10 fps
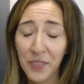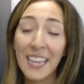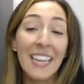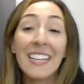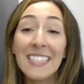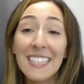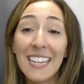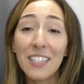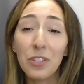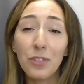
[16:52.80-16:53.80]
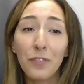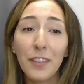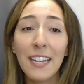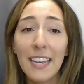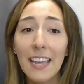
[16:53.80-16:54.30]
Stay tuned for the
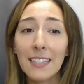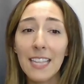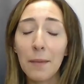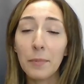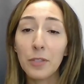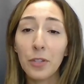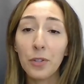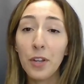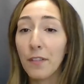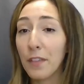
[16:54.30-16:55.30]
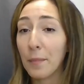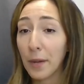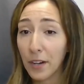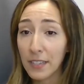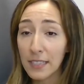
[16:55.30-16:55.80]
next episode of the America
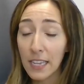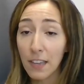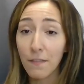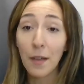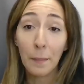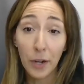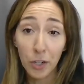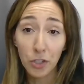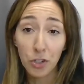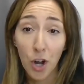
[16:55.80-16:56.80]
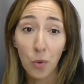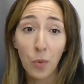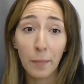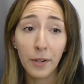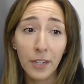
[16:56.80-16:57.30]
Safe, America Strong
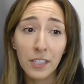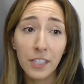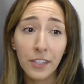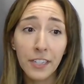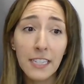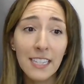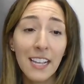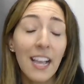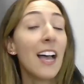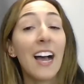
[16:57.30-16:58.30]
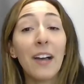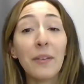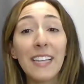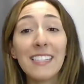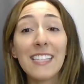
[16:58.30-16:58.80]
webinar series. I would like
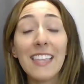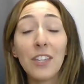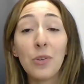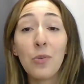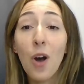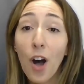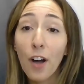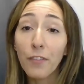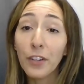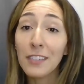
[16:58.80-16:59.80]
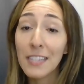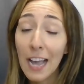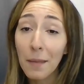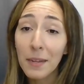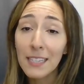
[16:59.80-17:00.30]
to thank you all for your time and
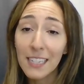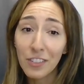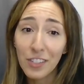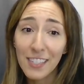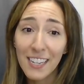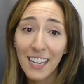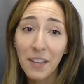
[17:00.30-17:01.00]
attention today.